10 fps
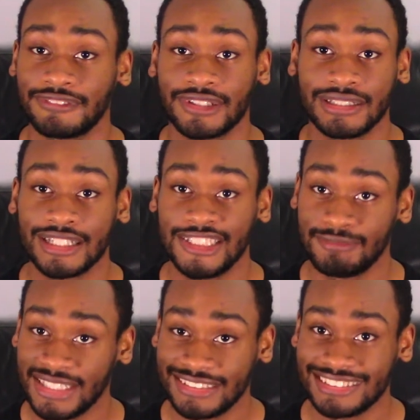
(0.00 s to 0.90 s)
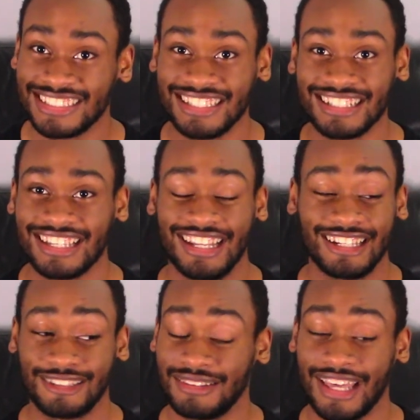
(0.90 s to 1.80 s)
on the edge of my seat, and
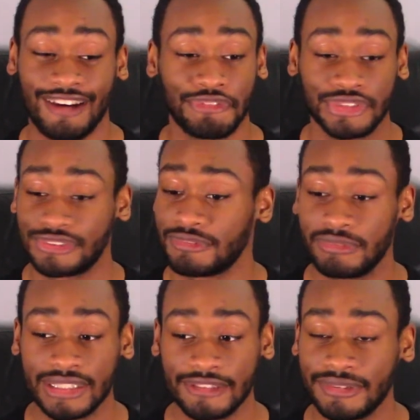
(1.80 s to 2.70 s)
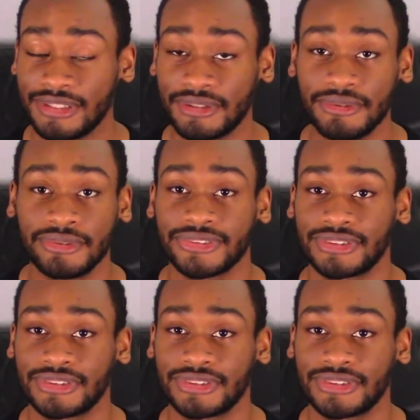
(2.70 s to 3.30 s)
that was really, really cool.